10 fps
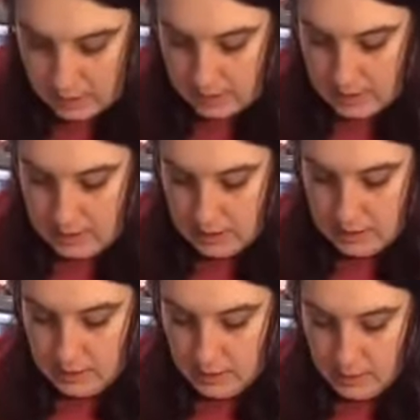details
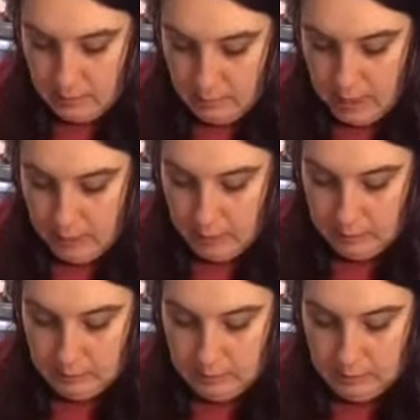that are on the
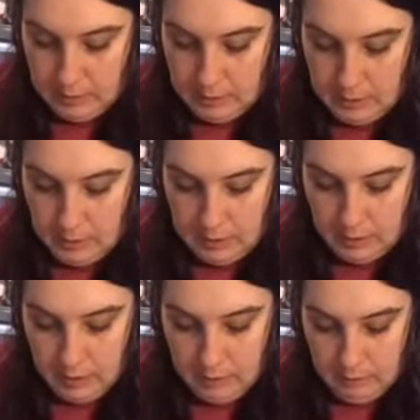bottom,
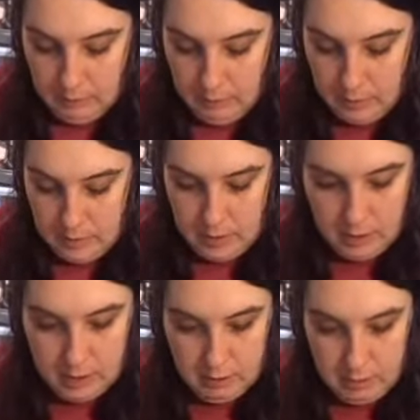those are
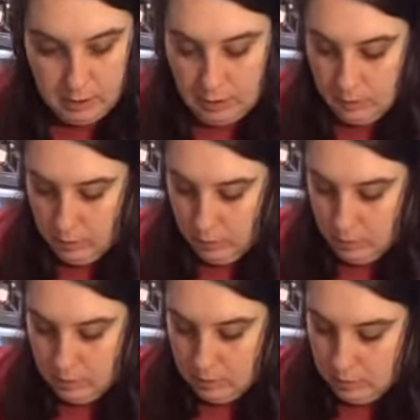already blue,
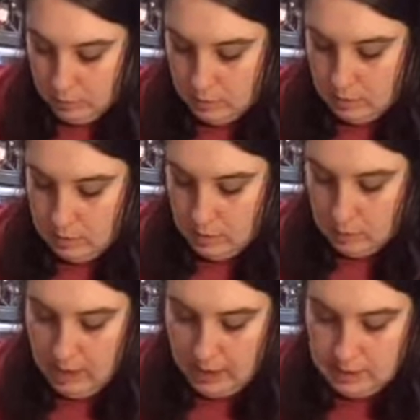so the
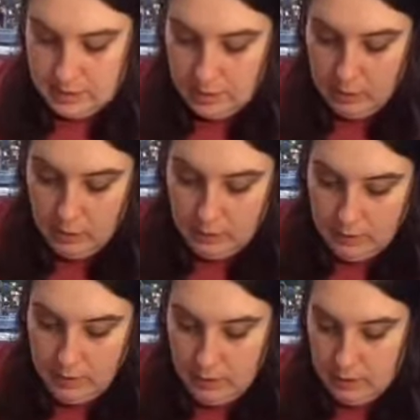black's gonna go over
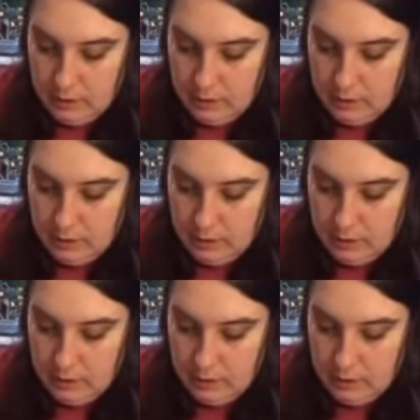that.